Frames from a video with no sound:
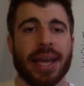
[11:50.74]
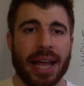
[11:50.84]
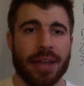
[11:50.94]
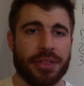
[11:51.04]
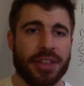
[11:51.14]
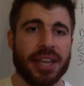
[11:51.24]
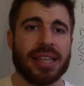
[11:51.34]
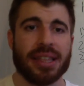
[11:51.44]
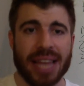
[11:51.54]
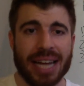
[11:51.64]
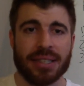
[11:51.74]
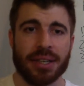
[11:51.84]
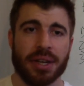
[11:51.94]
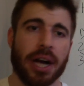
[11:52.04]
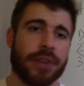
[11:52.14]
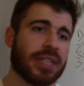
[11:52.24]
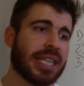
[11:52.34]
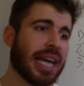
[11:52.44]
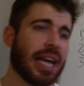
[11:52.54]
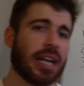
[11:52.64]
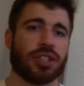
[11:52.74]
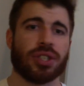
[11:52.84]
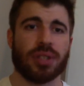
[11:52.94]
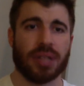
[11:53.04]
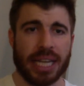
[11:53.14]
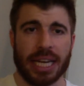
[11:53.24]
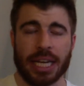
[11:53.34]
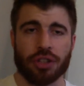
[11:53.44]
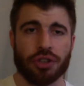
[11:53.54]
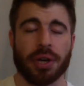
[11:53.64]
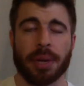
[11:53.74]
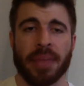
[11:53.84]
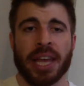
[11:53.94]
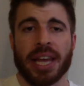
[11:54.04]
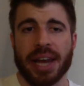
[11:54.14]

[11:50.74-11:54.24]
and think that that's enough to get us lean and trim.